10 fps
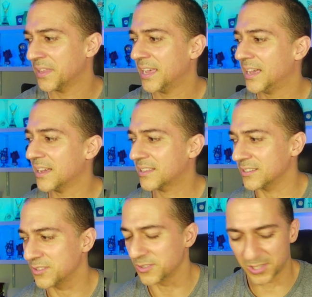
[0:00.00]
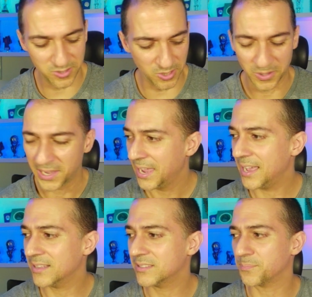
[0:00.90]
King to c2,
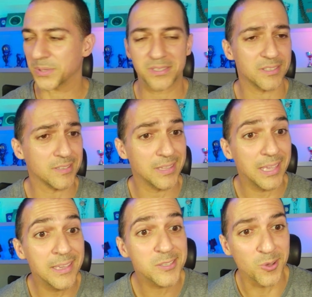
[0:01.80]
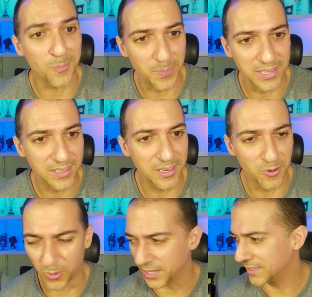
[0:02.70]
and the position is completely won.